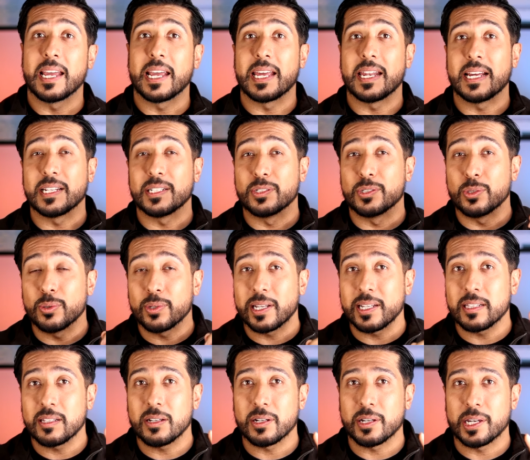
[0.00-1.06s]
And I do
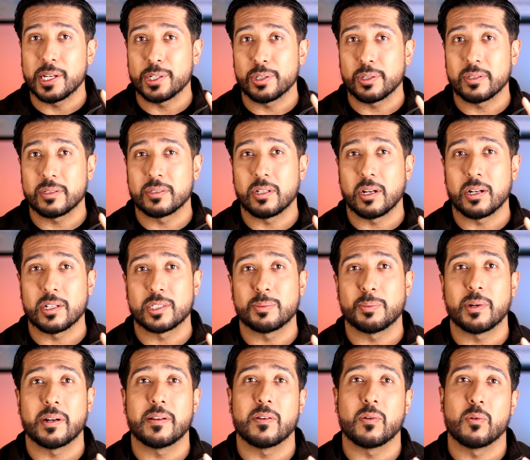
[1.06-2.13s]
get the occasional dark
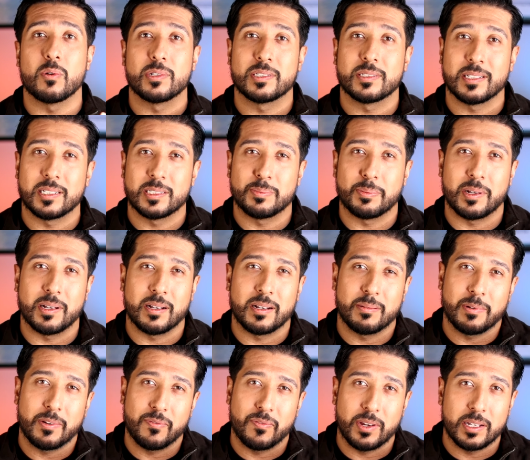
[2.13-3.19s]
spot or sunspot on
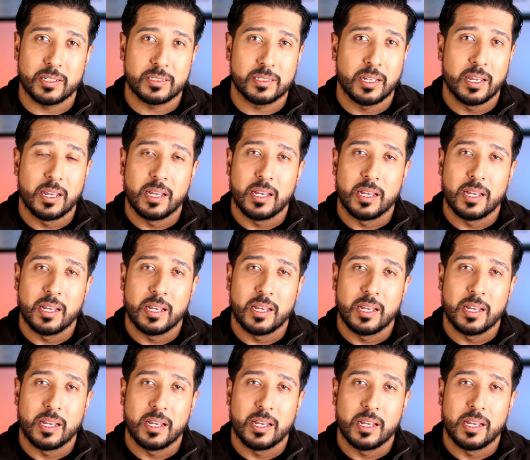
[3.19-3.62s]
my face,